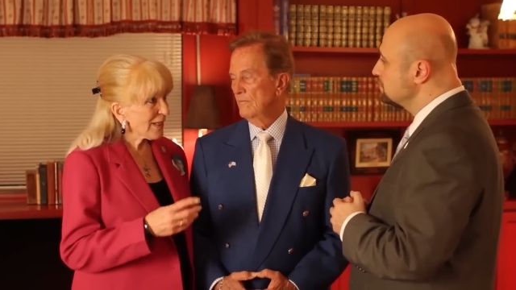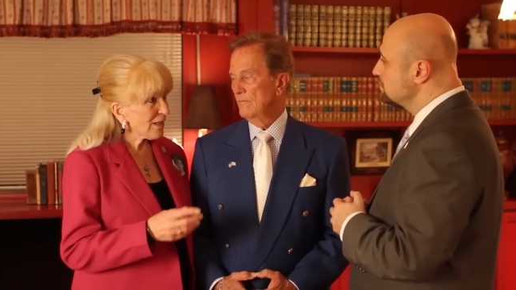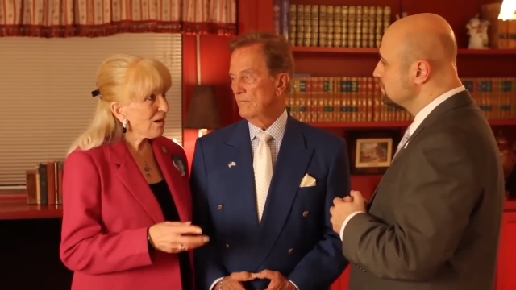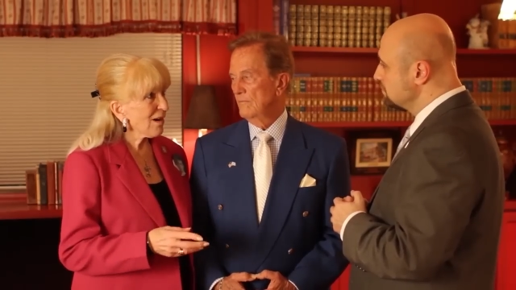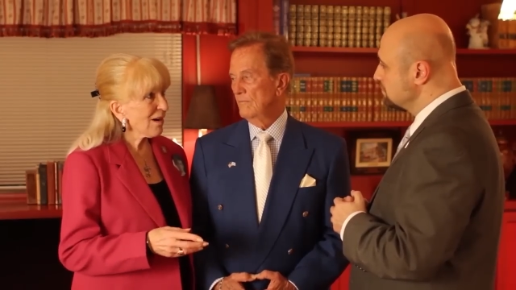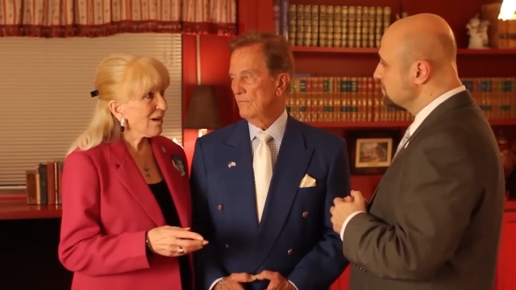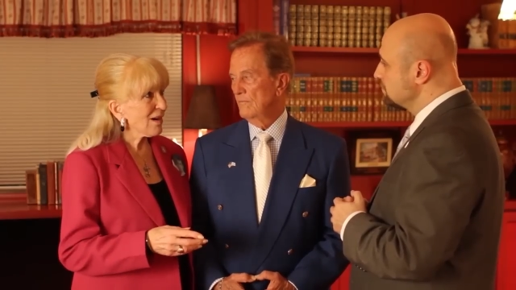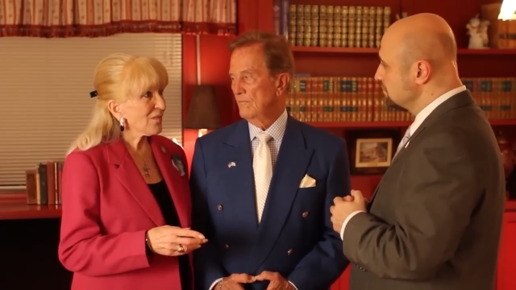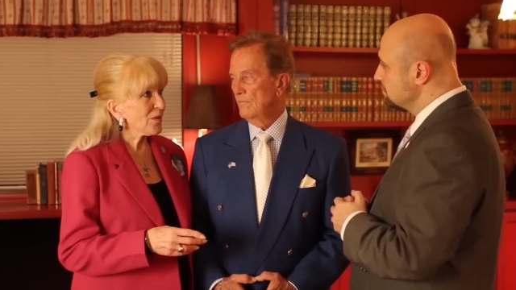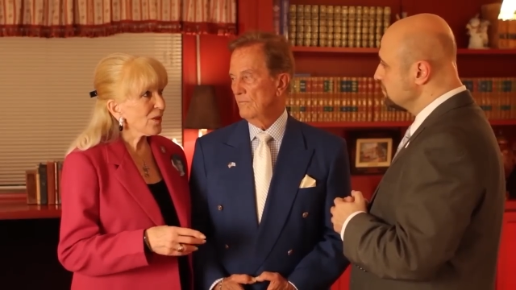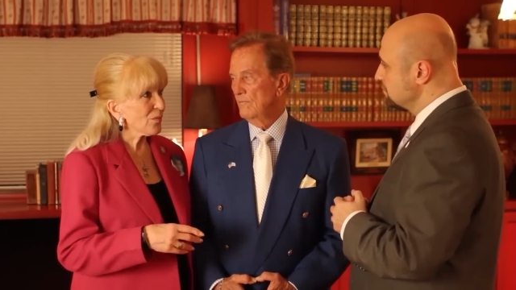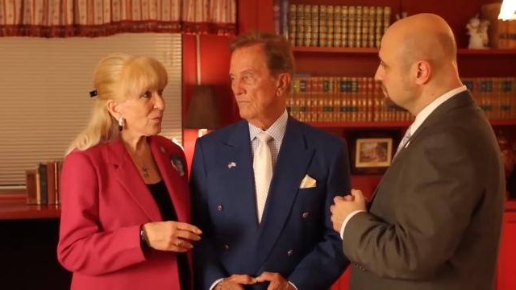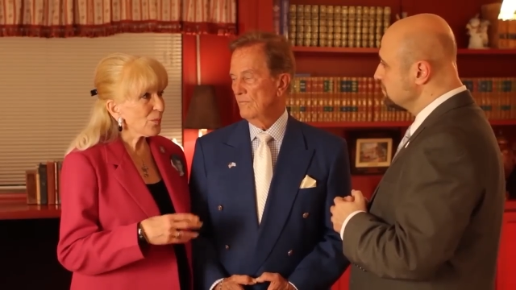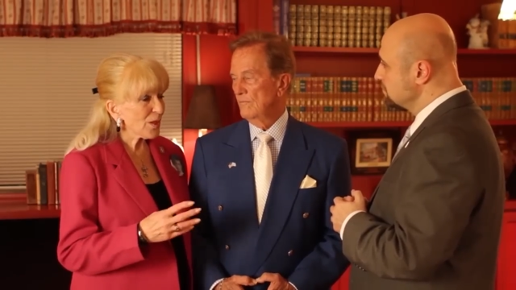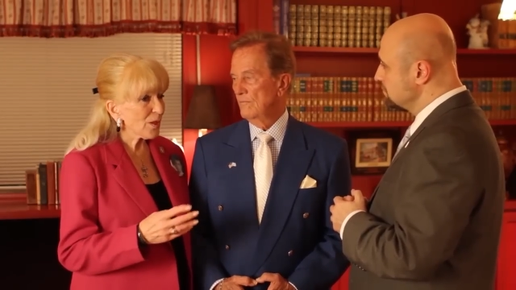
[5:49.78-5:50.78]
Speaker 1: my car, the
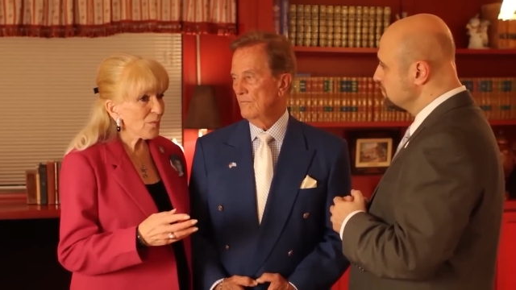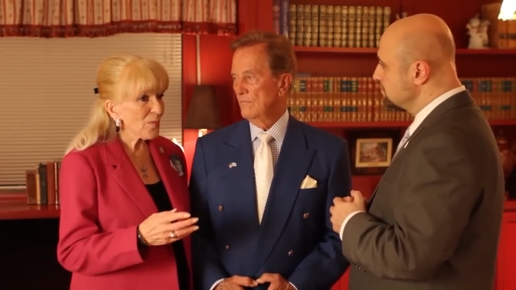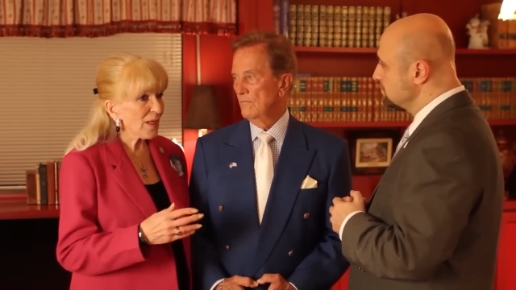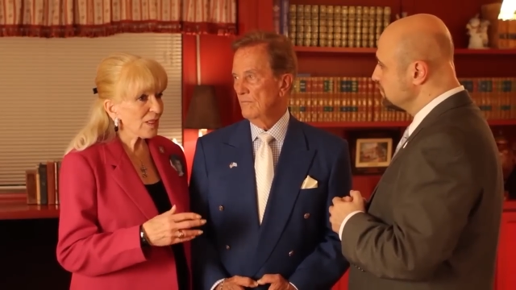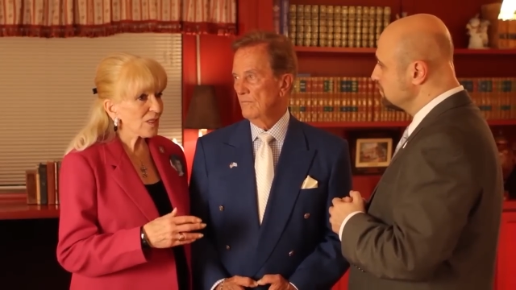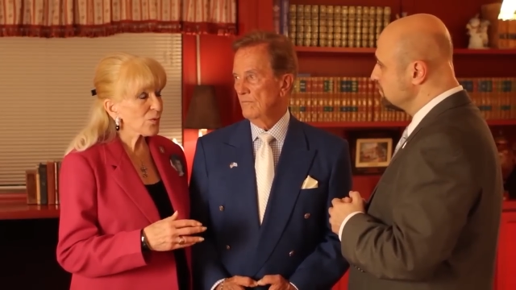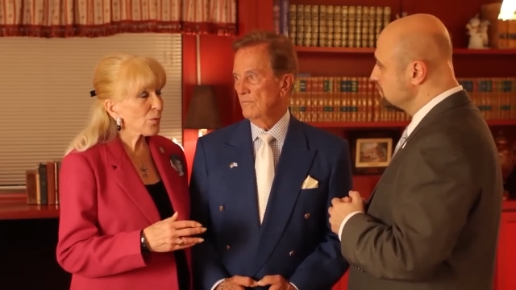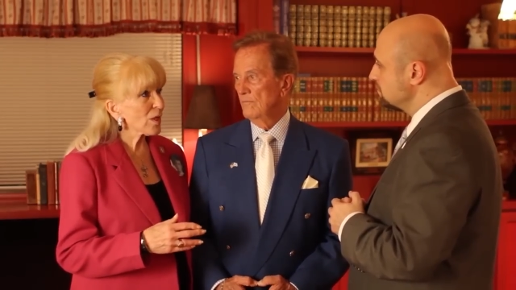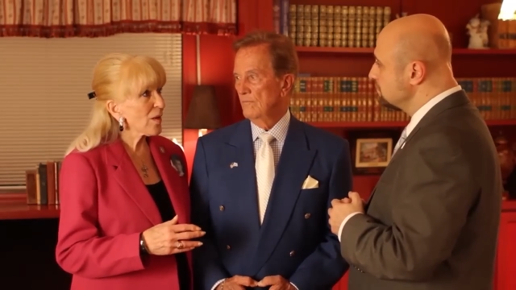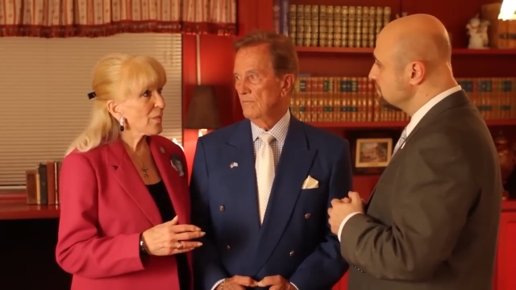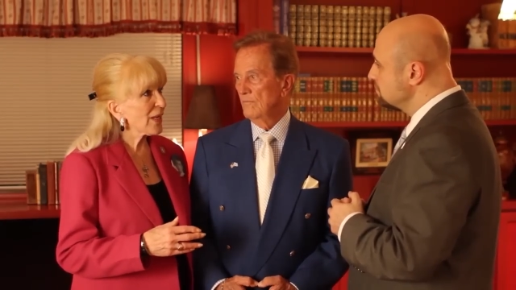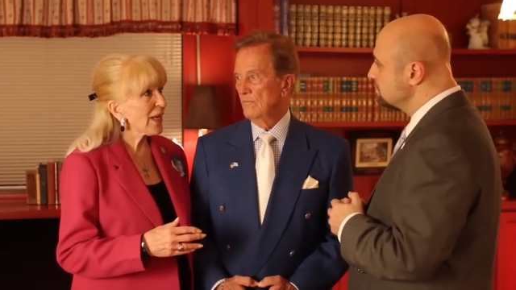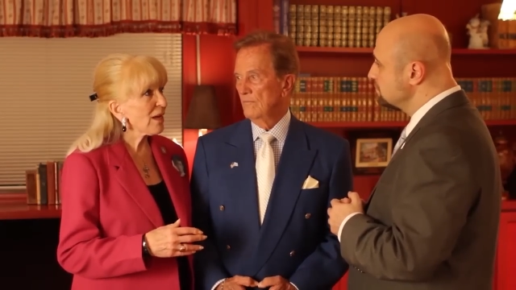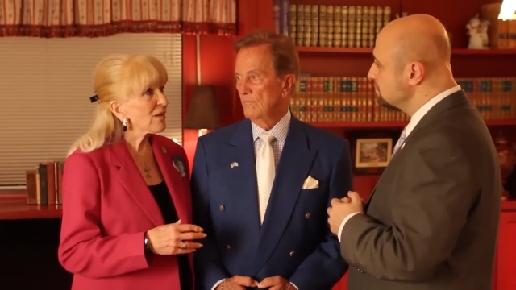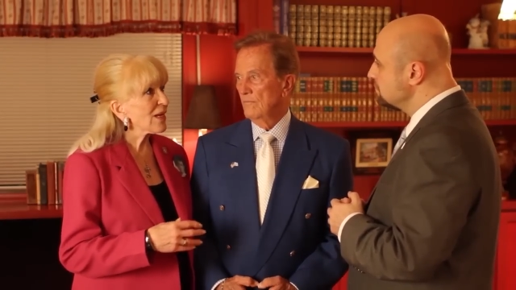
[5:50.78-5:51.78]
paramedics were
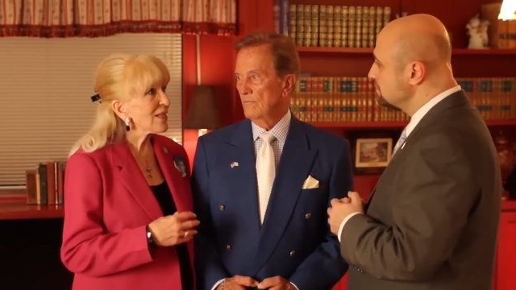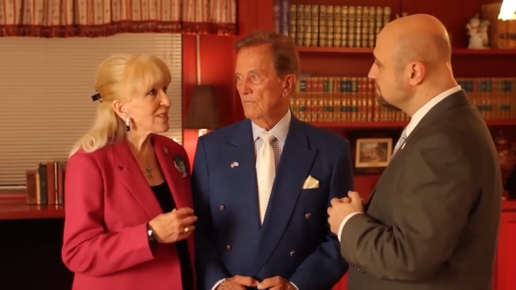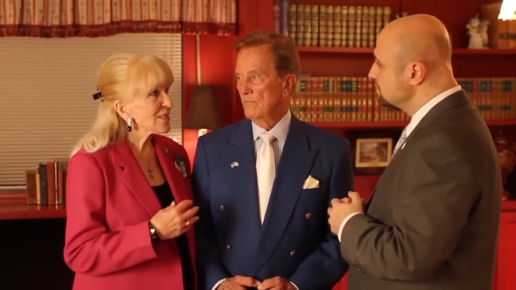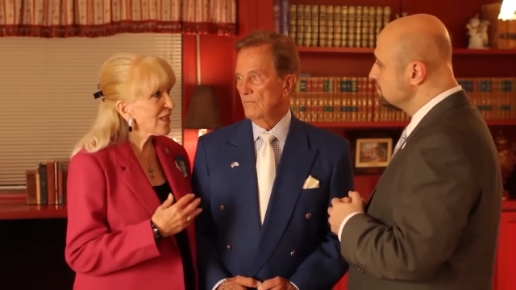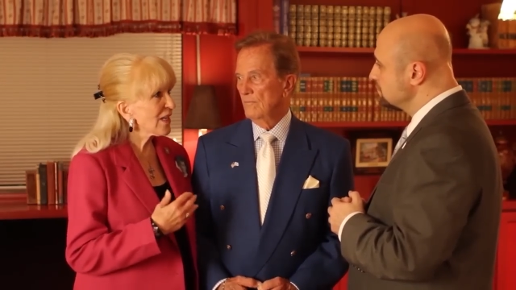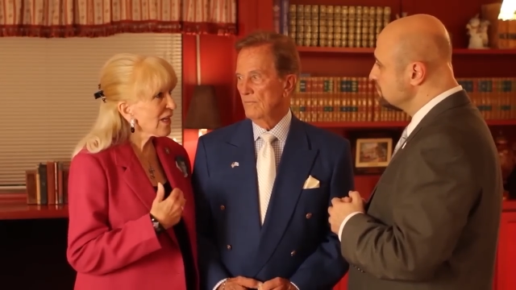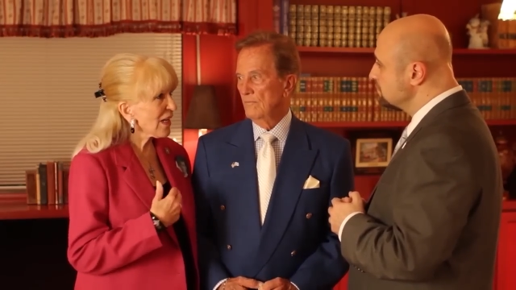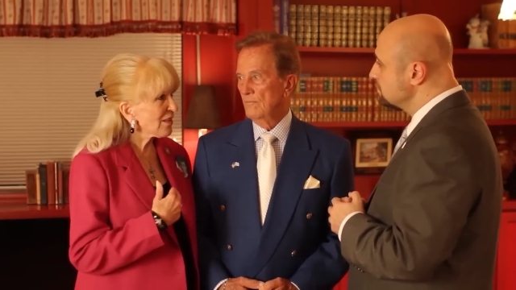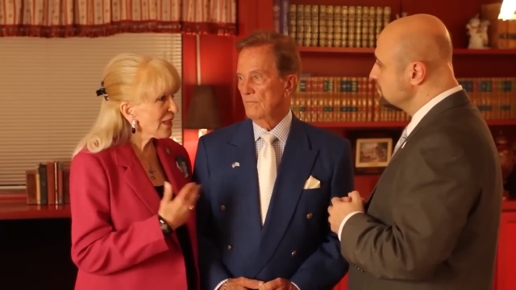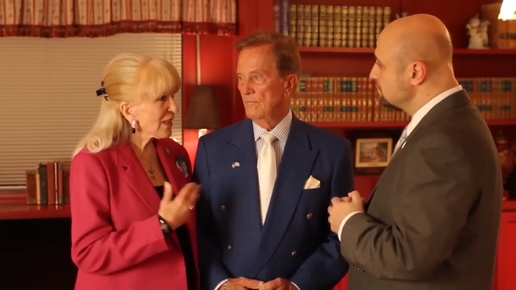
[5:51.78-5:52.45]
coming out. I said, I